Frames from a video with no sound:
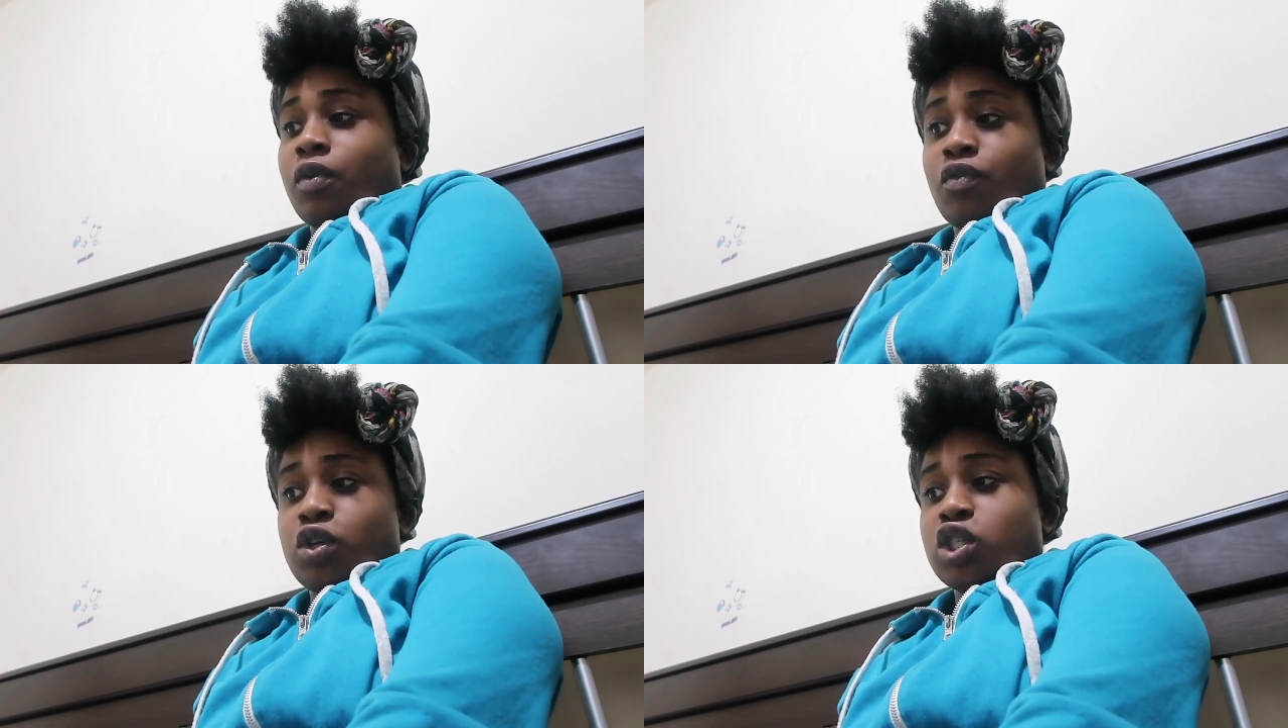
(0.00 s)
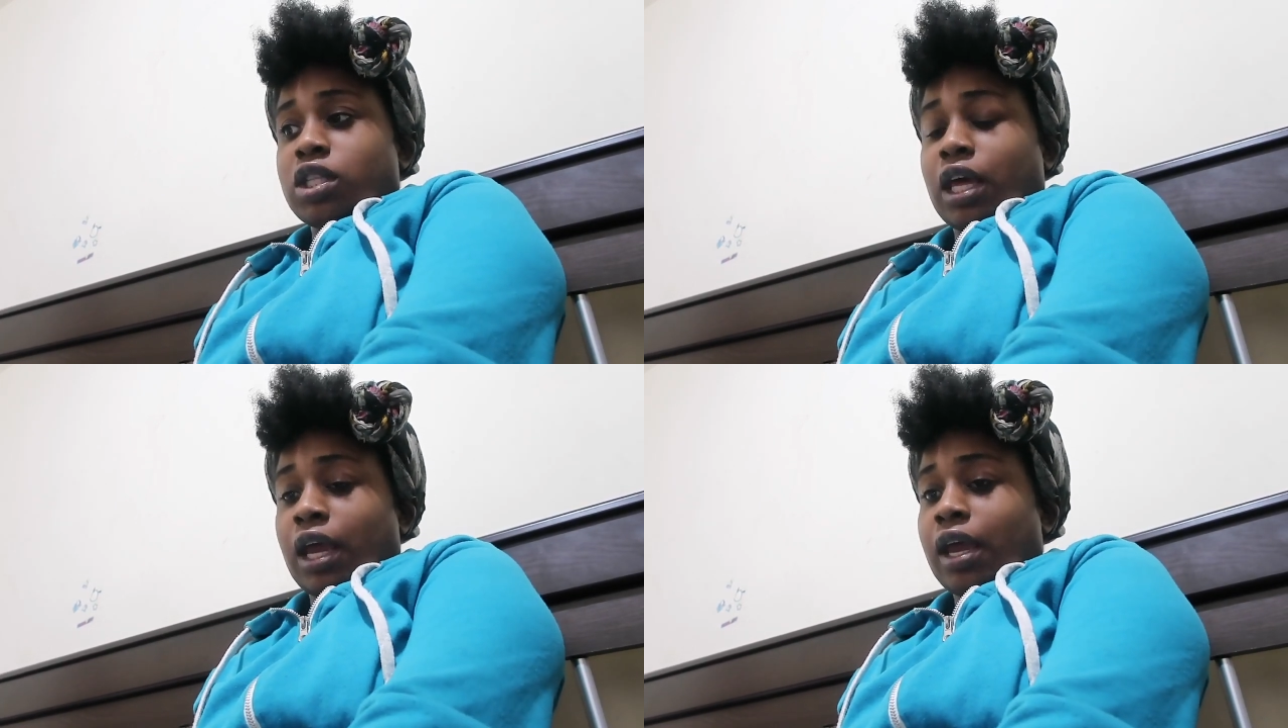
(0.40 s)
the
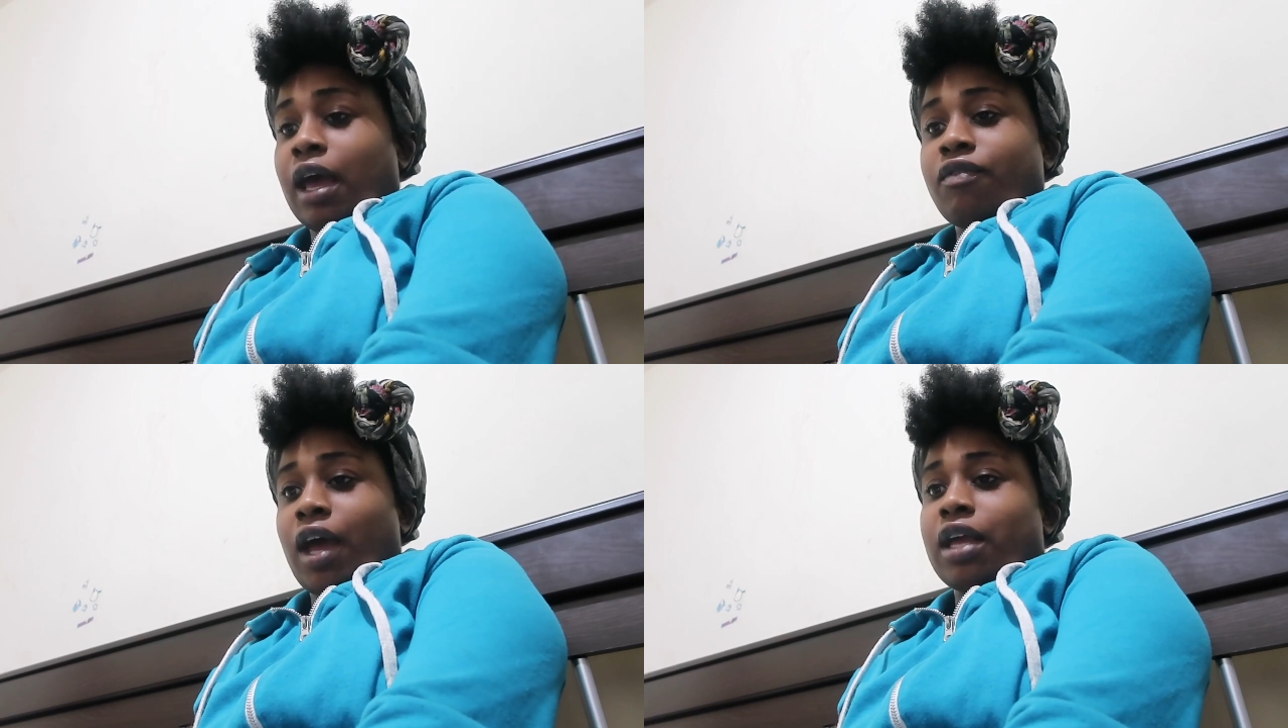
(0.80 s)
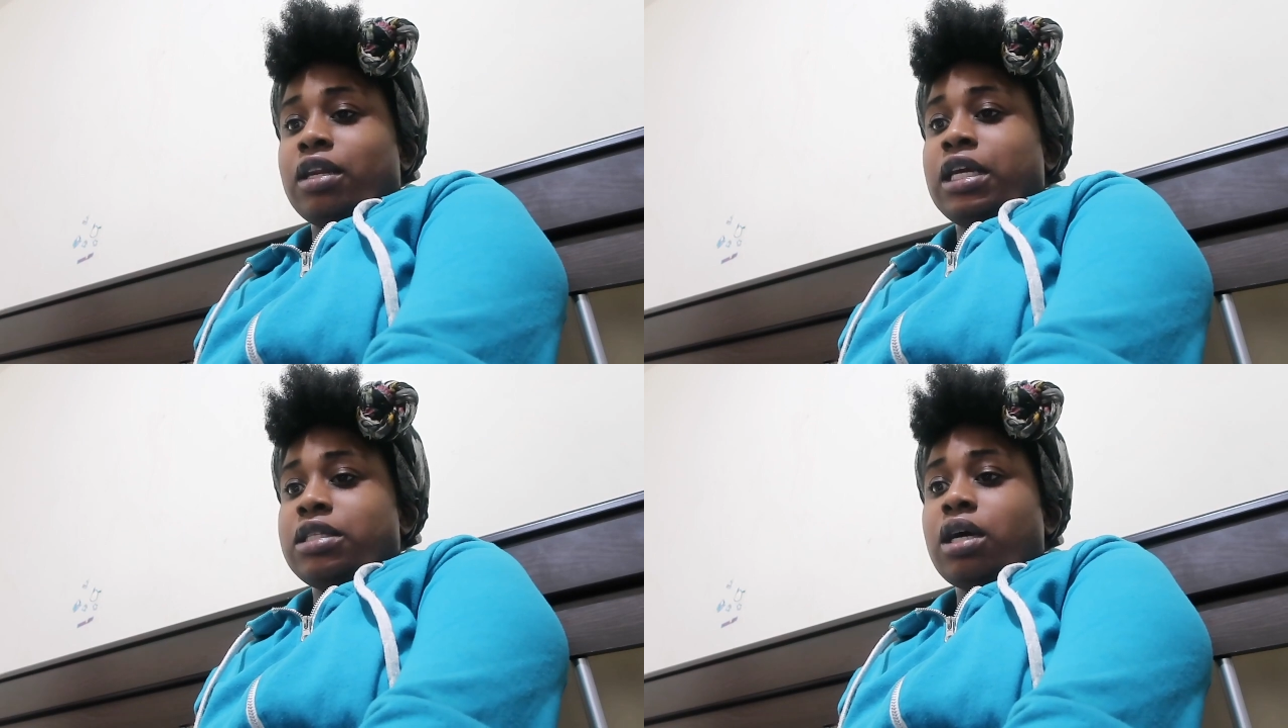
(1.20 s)
version that I have. I
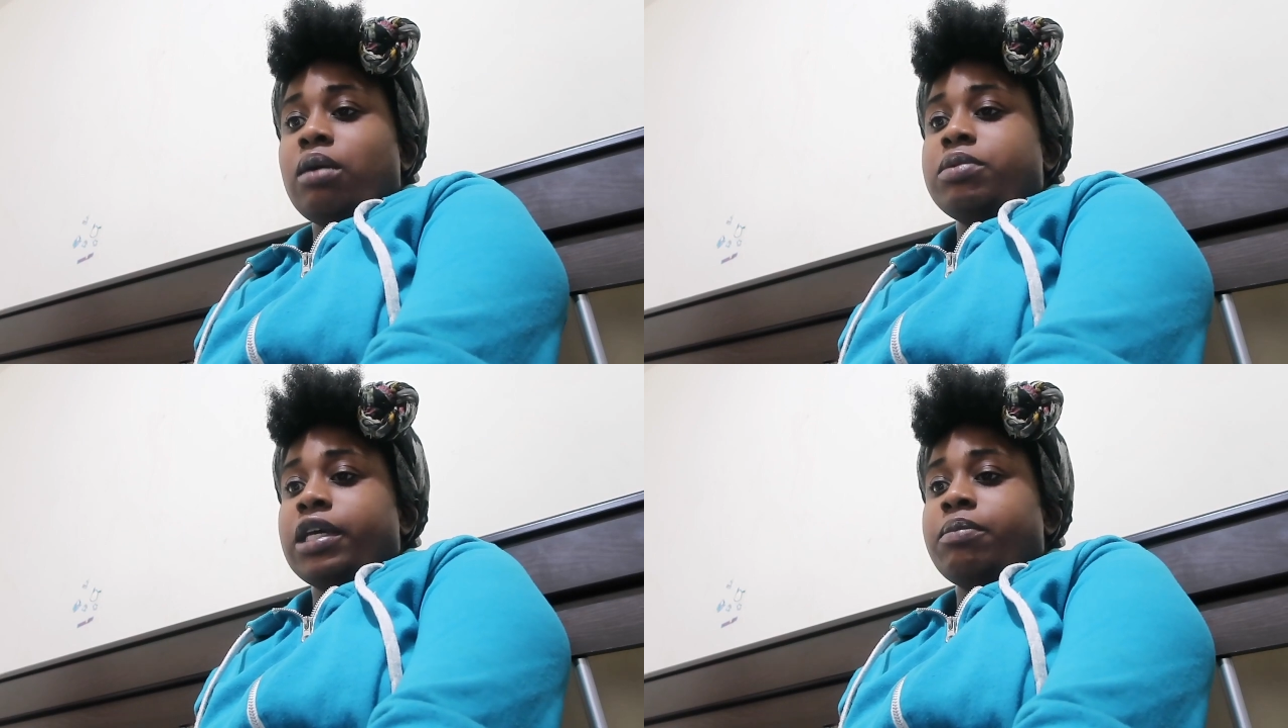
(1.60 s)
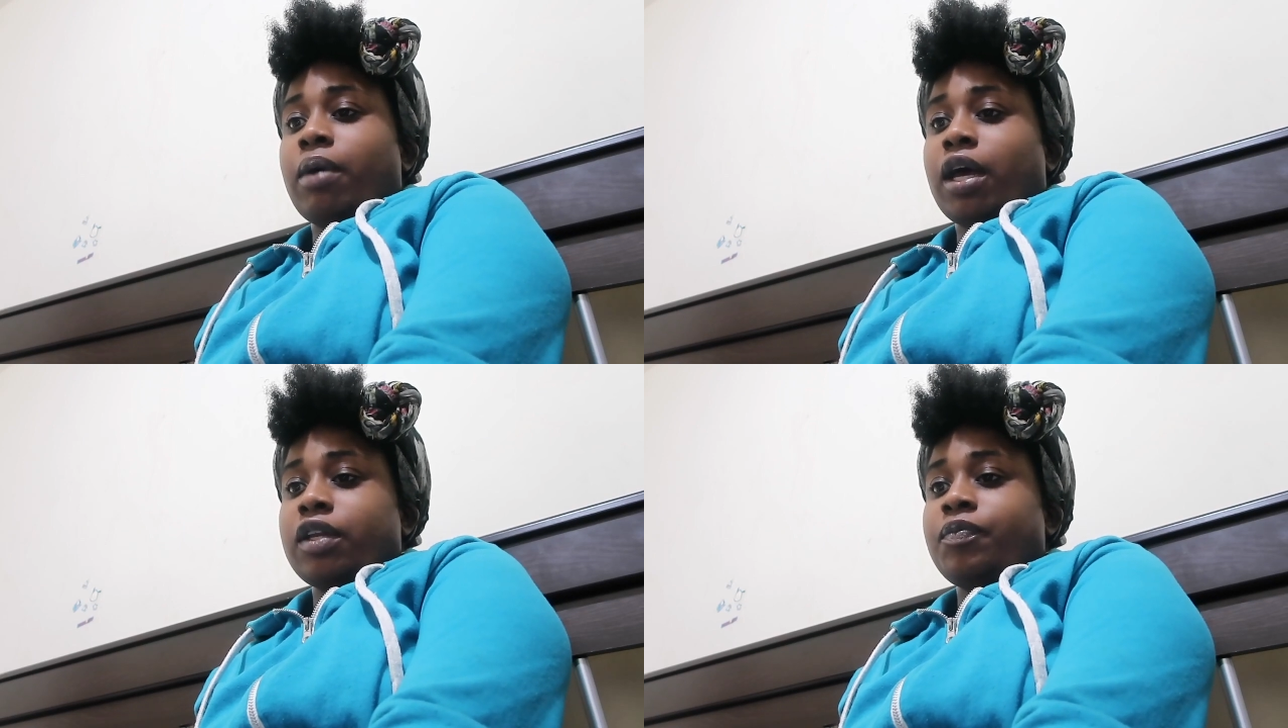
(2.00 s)
need to update
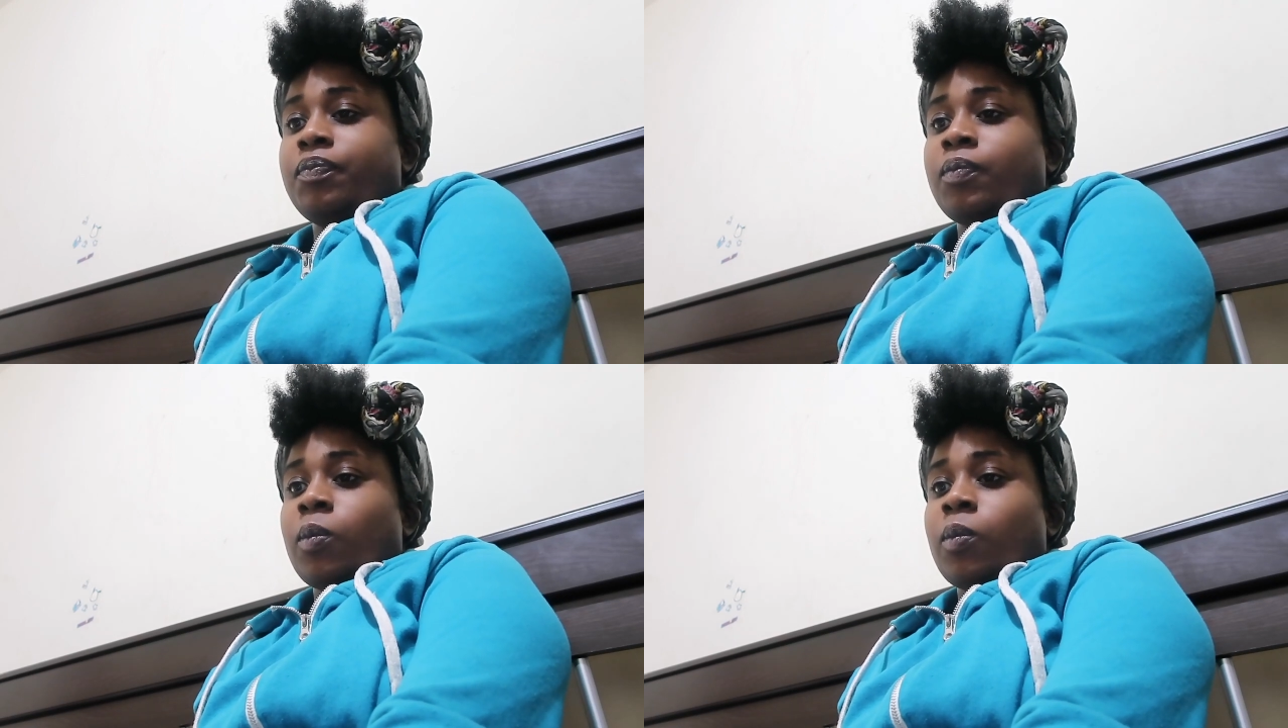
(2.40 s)
mine.